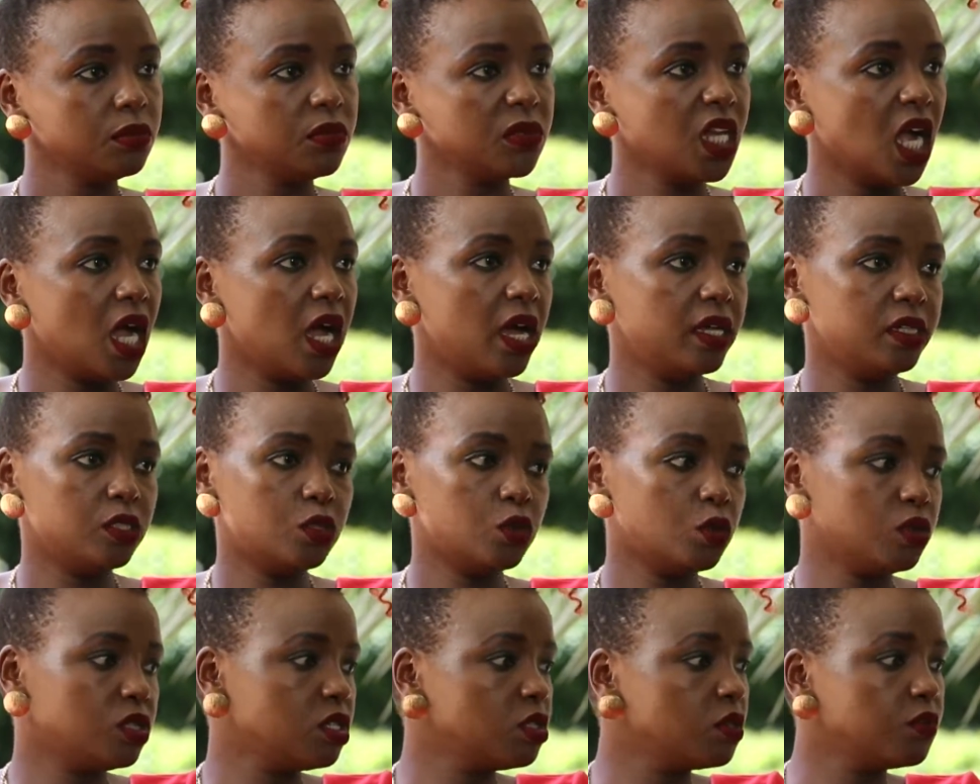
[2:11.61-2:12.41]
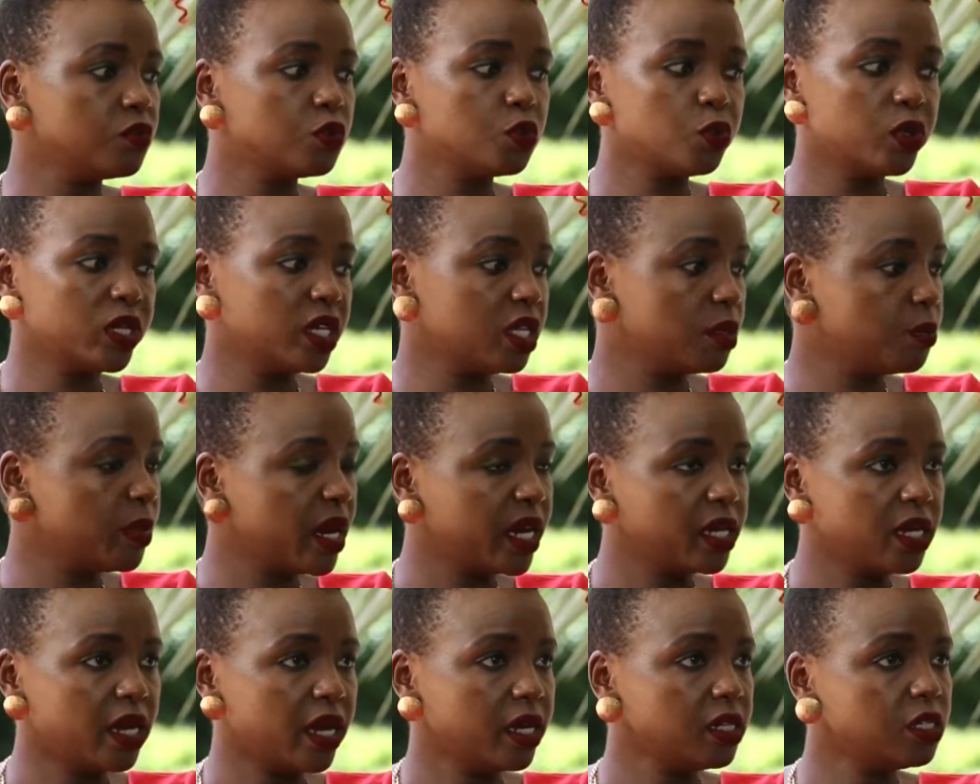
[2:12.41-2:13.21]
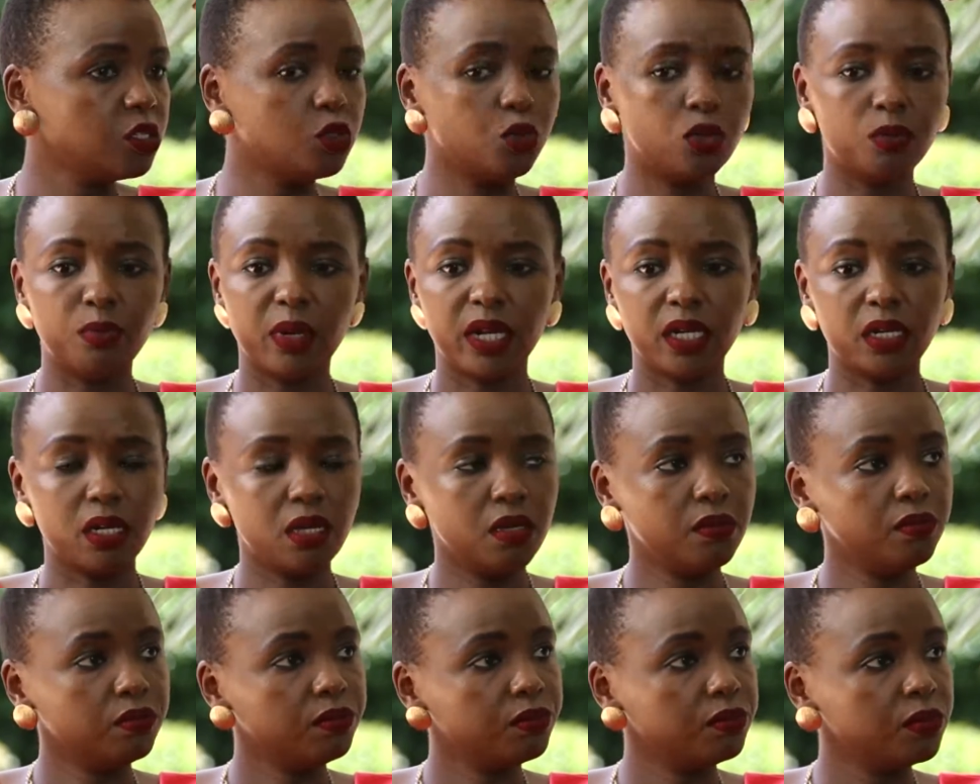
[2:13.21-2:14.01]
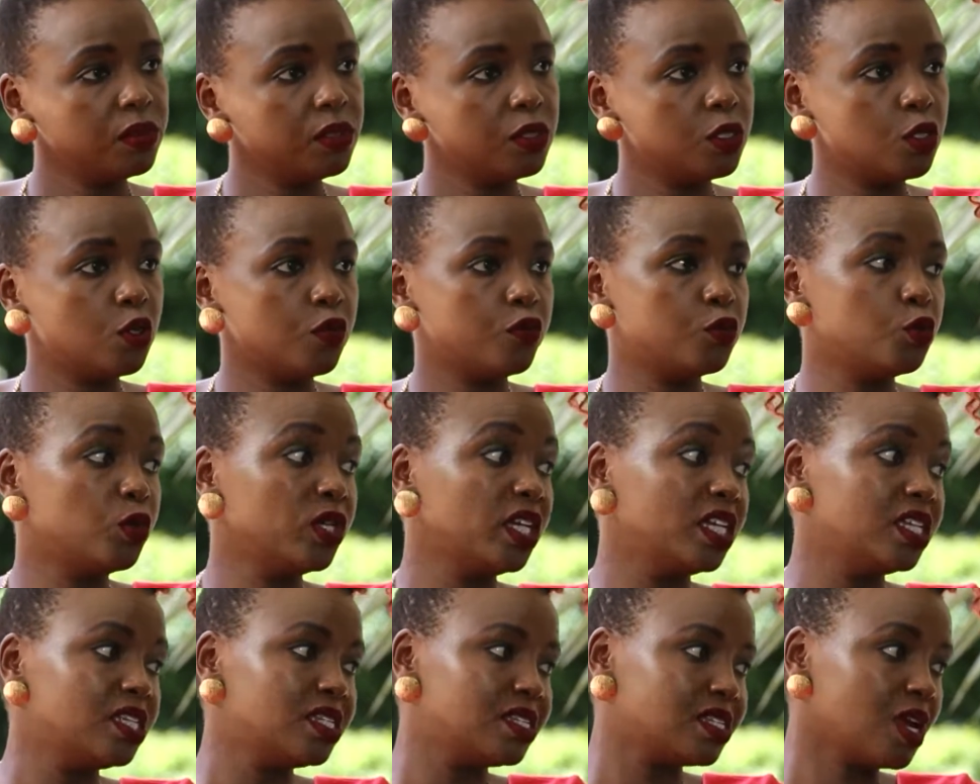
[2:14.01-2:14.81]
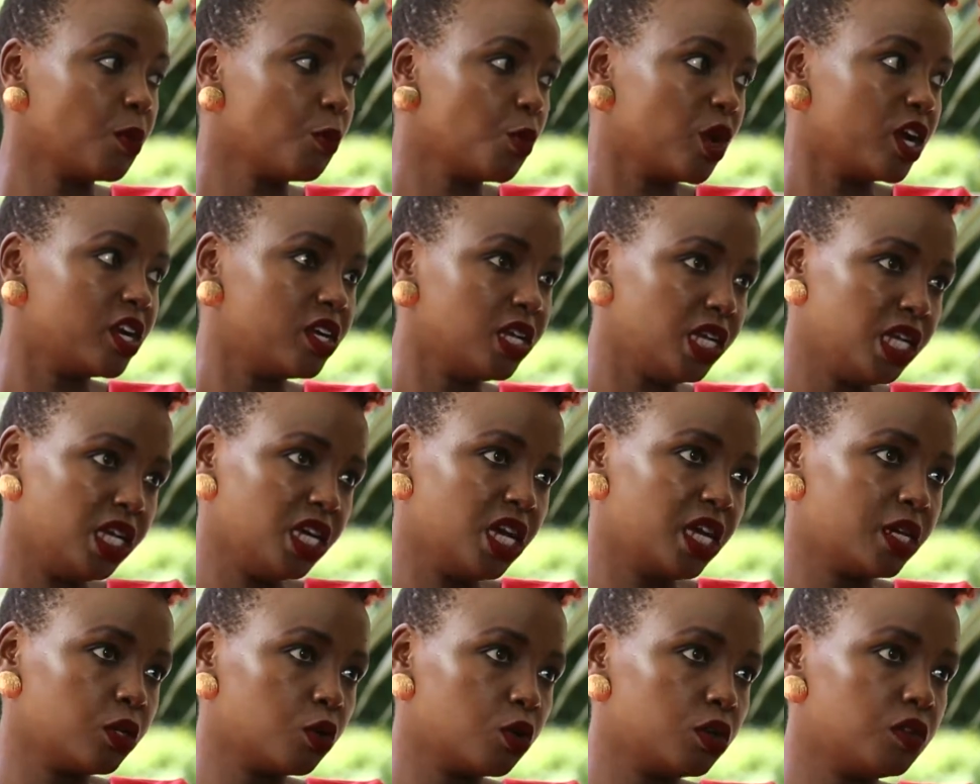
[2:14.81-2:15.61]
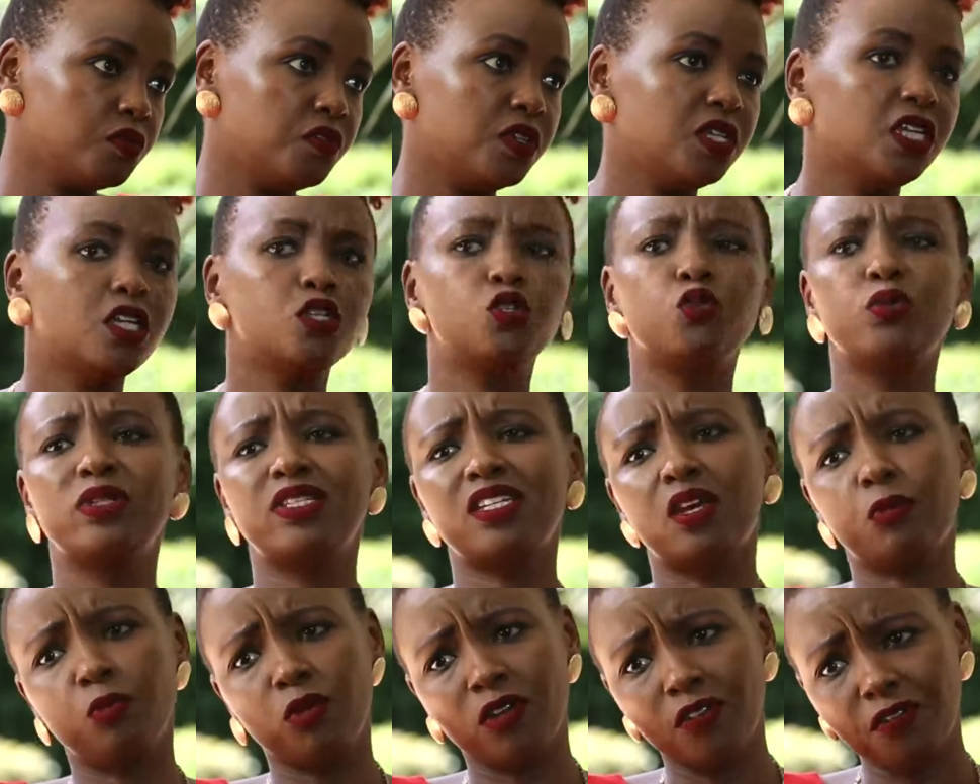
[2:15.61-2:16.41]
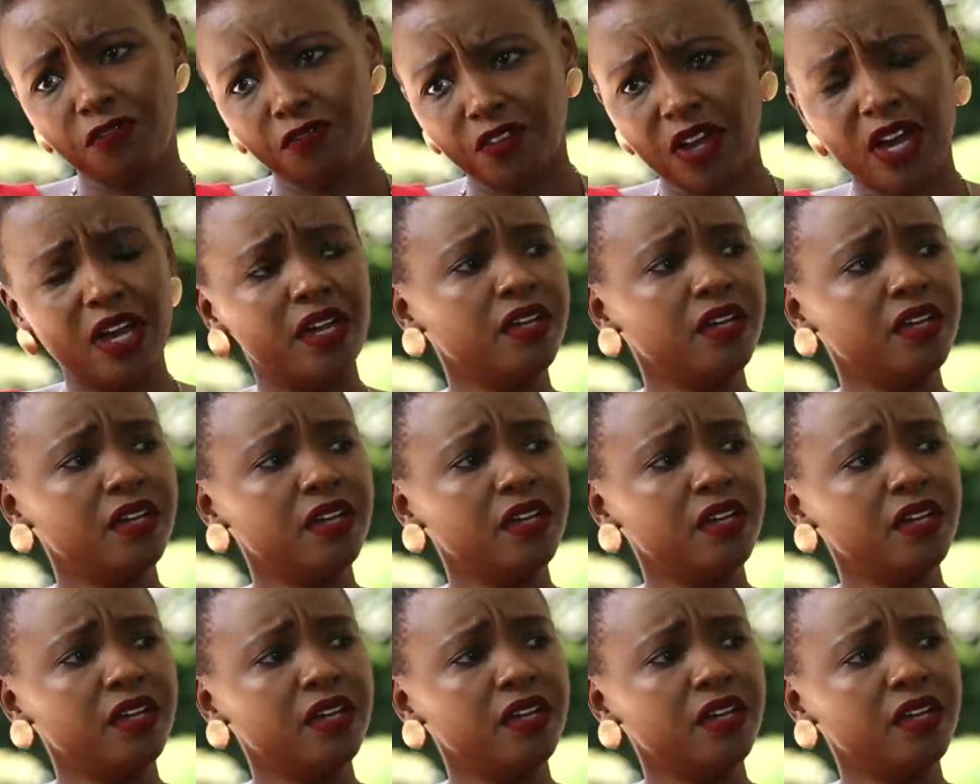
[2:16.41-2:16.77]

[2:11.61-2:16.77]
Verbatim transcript: Great. And so instead of doing it by night, do it by day. Instead of doing it somewhere near and convenient, do it somewhere far